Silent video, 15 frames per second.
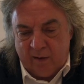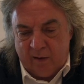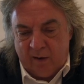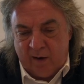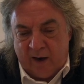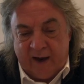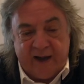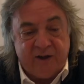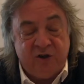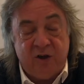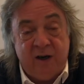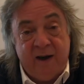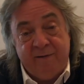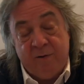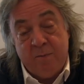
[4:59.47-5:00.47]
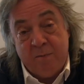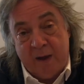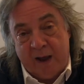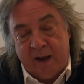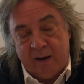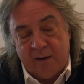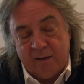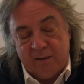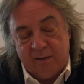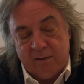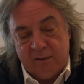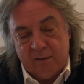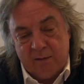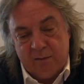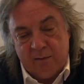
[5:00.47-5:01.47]
And I actually never met
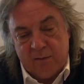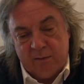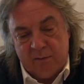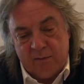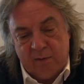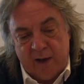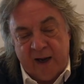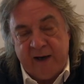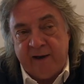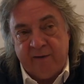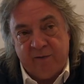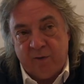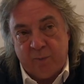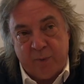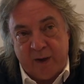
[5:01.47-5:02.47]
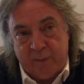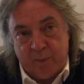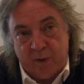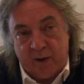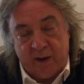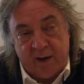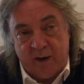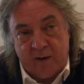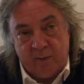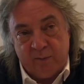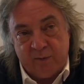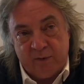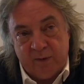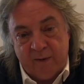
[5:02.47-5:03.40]
any of the people I'd helped,